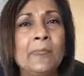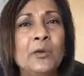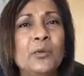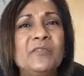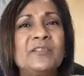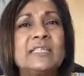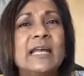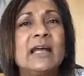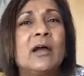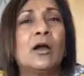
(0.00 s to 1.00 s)
grief is
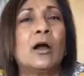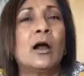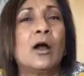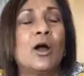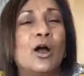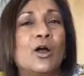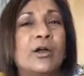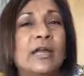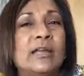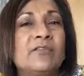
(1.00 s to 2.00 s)
like
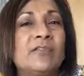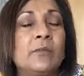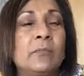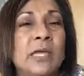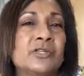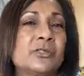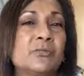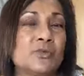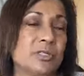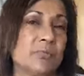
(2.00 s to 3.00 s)
our inflammation
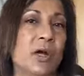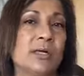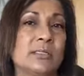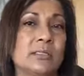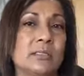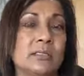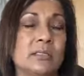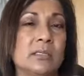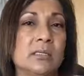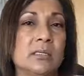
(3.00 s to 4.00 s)
response
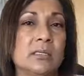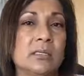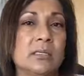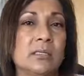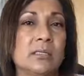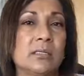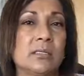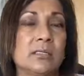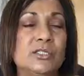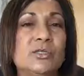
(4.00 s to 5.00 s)

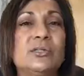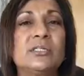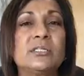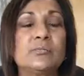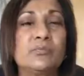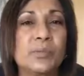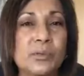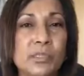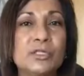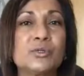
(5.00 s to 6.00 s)
to the
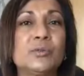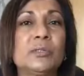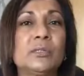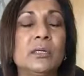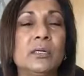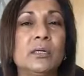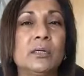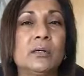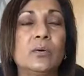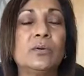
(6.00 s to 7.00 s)
spiritual
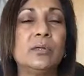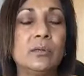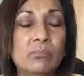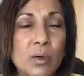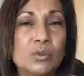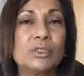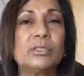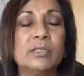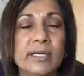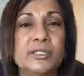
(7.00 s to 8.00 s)
or the
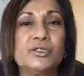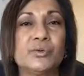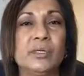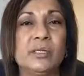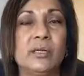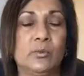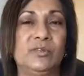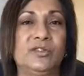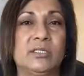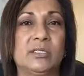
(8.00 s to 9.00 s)
emotional injury that
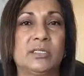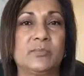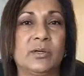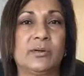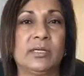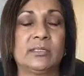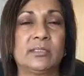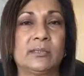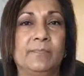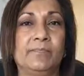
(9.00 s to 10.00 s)
we've just
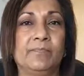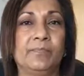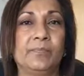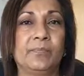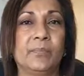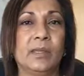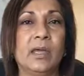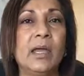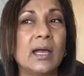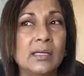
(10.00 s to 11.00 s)
experienced.
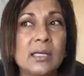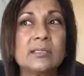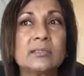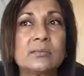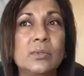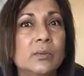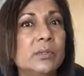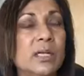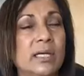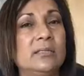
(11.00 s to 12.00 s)
And yes, we
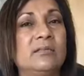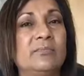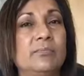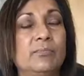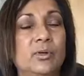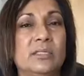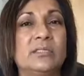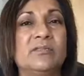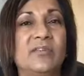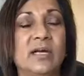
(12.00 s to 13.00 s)
would like to press
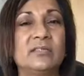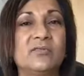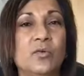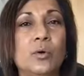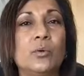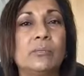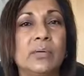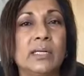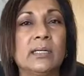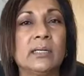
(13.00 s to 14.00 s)
the fast forward
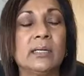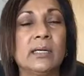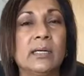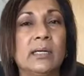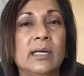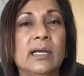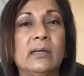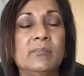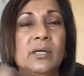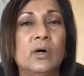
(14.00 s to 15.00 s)
button and
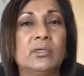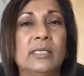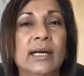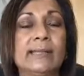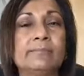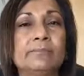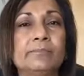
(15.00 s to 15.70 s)
it be all done.